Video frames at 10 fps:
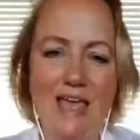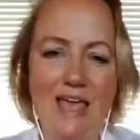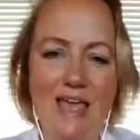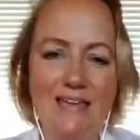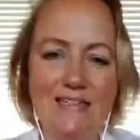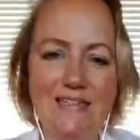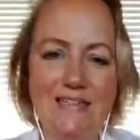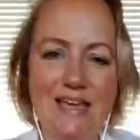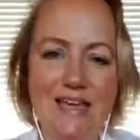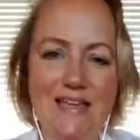And
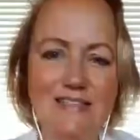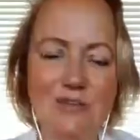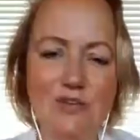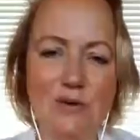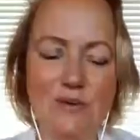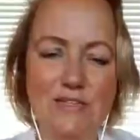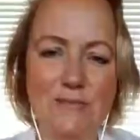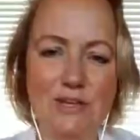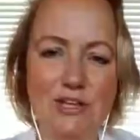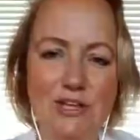so going to
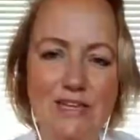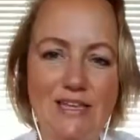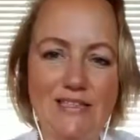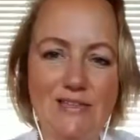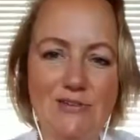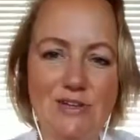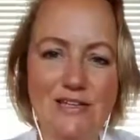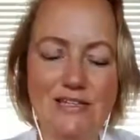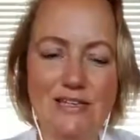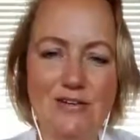bed early is a good
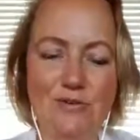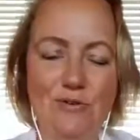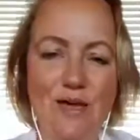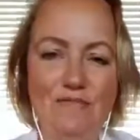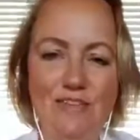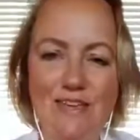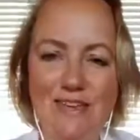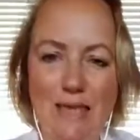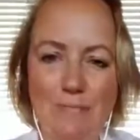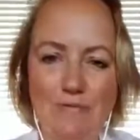idea, or having a
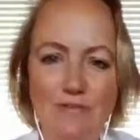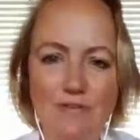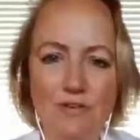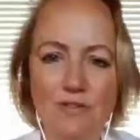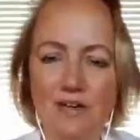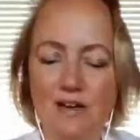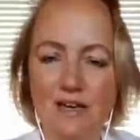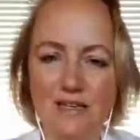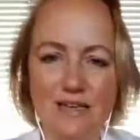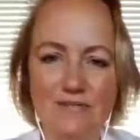nap. If you feel
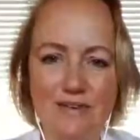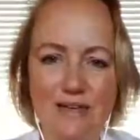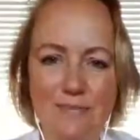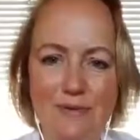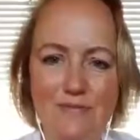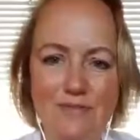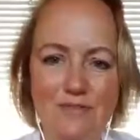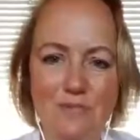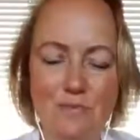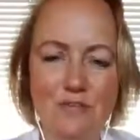tired, have a nap. Give
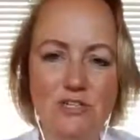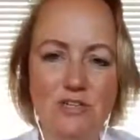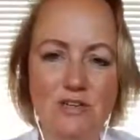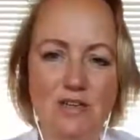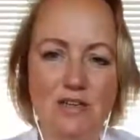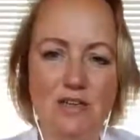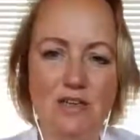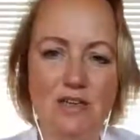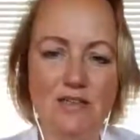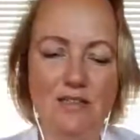yourself permission.
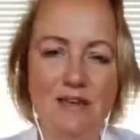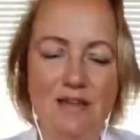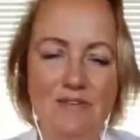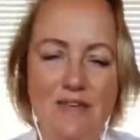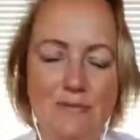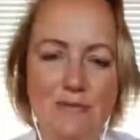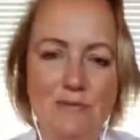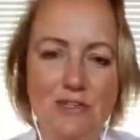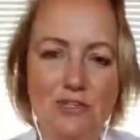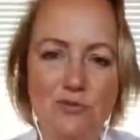I started having naps when
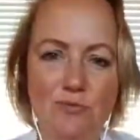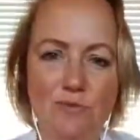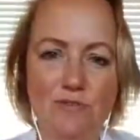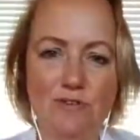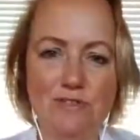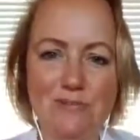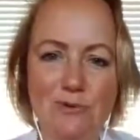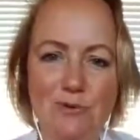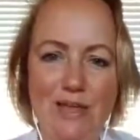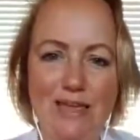my children were very
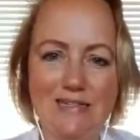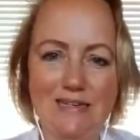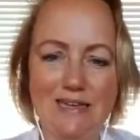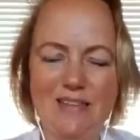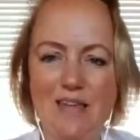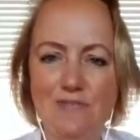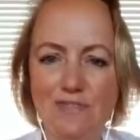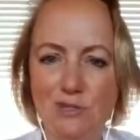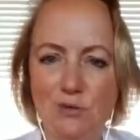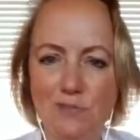small, and I haven't
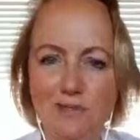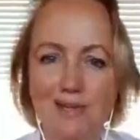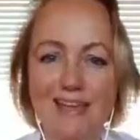stopped.